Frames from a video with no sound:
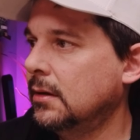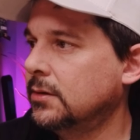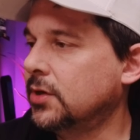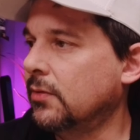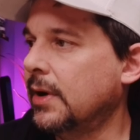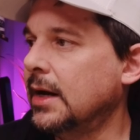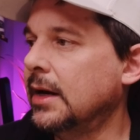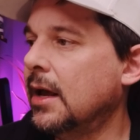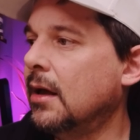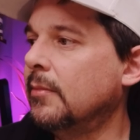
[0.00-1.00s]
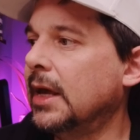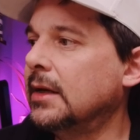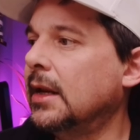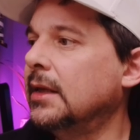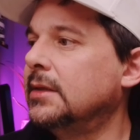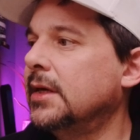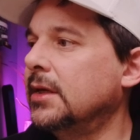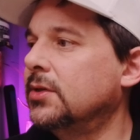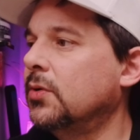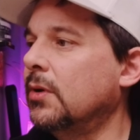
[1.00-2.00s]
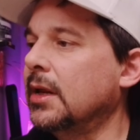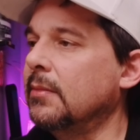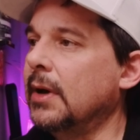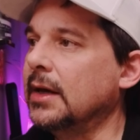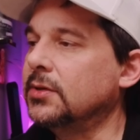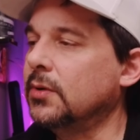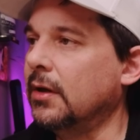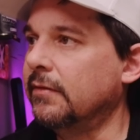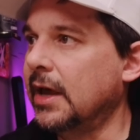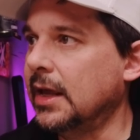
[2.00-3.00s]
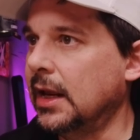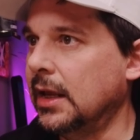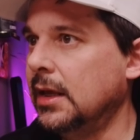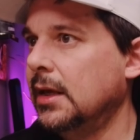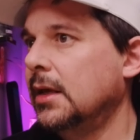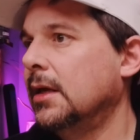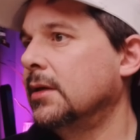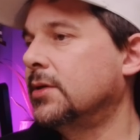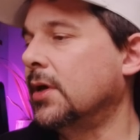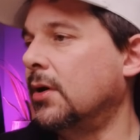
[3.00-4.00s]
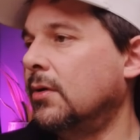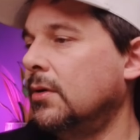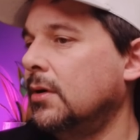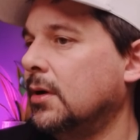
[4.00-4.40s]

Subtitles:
So right now I'm at 1920 by 1280. So